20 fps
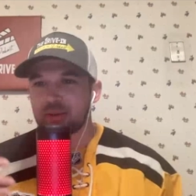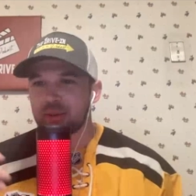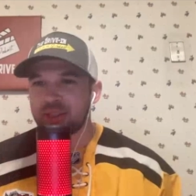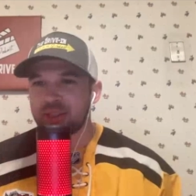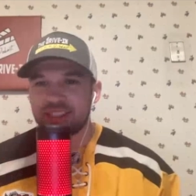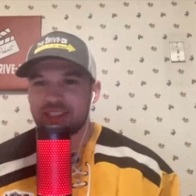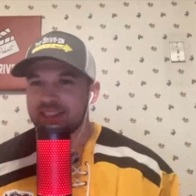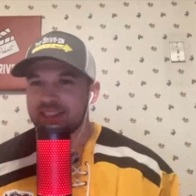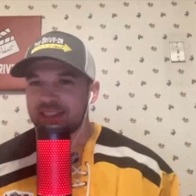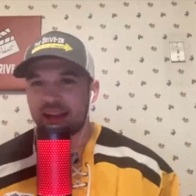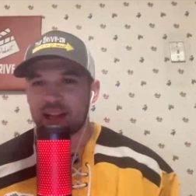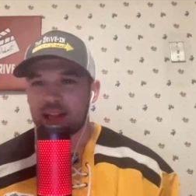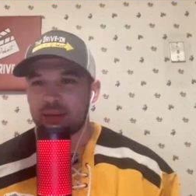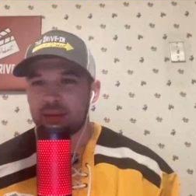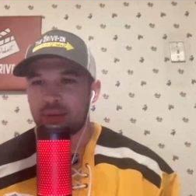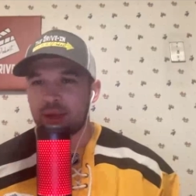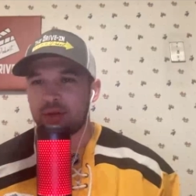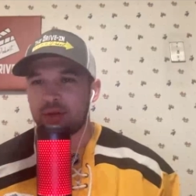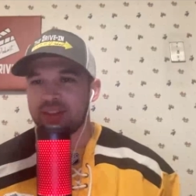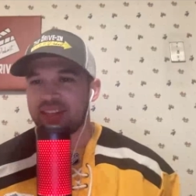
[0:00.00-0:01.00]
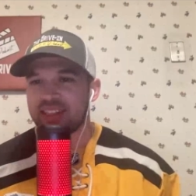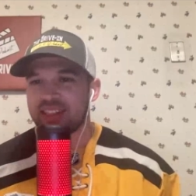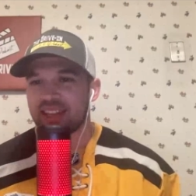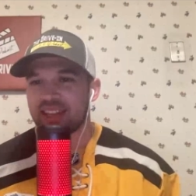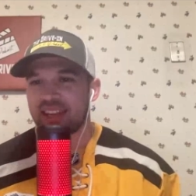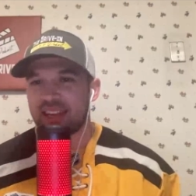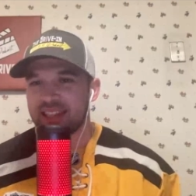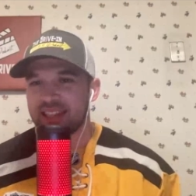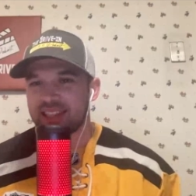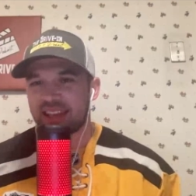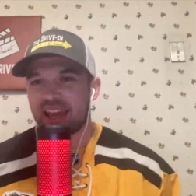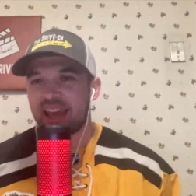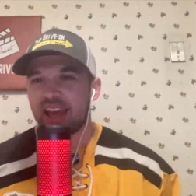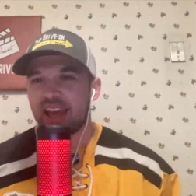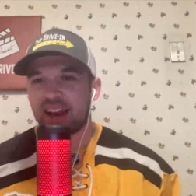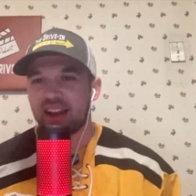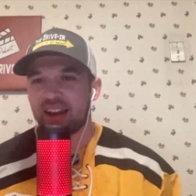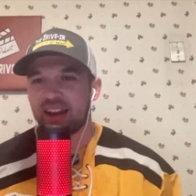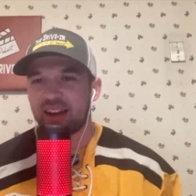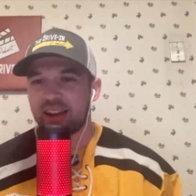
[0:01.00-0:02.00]
What's exactly mean when yeah. you say it's
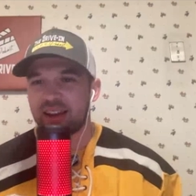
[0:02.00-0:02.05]
canon?